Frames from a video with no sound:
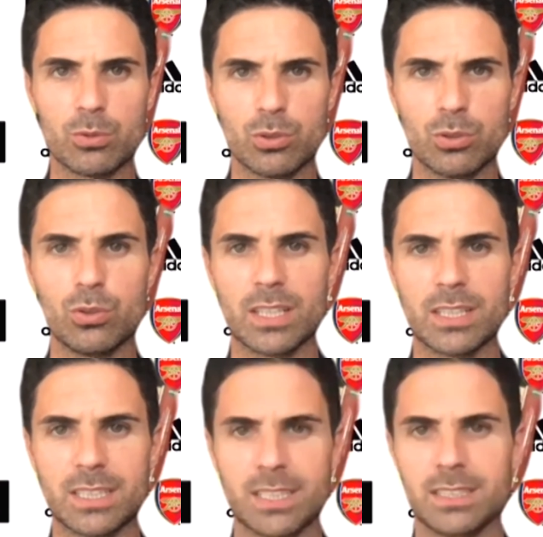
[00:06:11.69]
so you
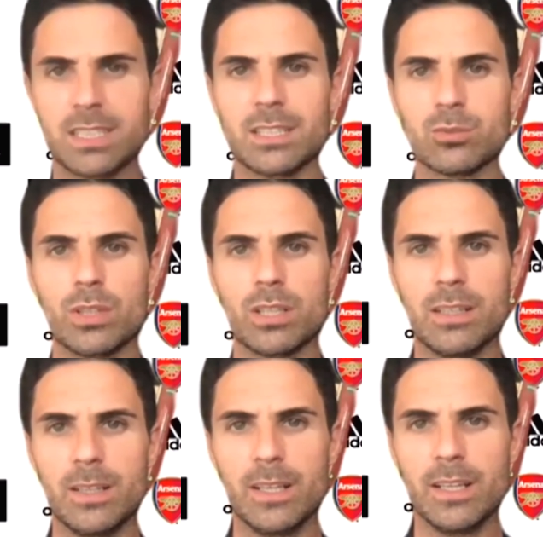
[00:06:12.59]
can sense that as
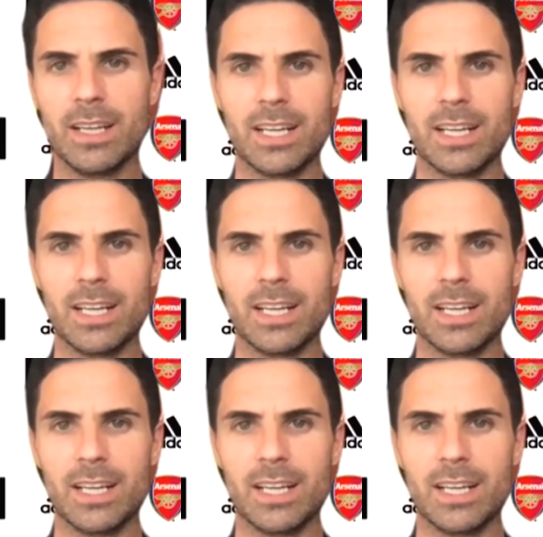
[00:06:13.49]
well.